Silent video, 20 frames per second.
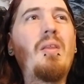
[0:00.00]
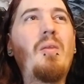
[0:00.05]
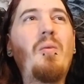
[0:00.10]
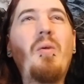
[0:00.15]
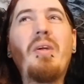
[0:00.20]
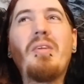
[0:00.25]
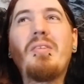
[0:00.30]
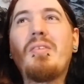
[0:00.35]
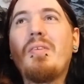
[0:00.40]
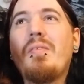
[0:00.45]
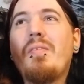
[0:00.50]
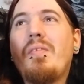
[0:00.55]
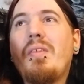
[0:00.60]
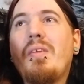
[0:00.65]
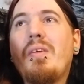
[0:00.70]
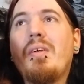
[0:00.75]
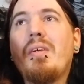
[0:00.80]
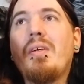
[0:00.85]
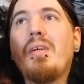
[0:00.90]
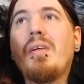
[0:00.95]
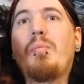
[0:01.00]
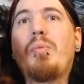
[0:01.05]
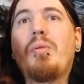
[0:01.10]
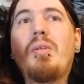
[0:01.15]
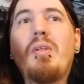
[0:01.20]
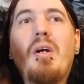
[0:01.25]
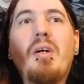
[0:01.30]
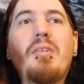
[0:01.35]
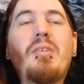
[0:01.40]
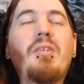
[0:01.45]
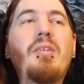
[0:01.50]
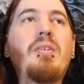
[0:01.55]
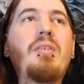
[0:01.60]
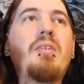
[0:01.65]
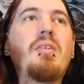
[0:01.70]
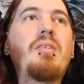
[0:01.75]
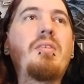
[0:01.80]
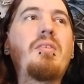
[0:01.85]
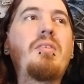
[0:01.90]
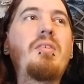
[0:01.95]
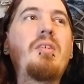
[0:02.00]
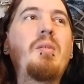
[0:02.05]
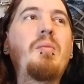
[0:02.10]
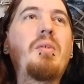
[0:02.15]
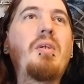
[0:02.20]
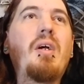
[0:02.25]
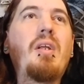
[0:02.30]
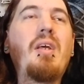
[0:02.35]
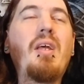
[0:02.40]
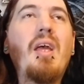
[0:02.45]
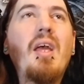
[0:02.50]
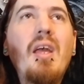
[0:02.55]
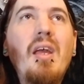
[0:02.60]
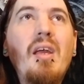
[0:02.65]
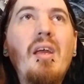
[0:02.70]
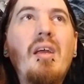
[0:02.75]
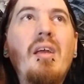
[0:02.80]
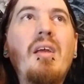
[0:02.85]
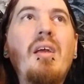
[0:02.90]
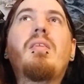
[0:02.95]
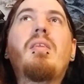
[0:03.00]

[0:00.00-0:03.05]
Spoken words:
The rest of the production just seemed kind of eh.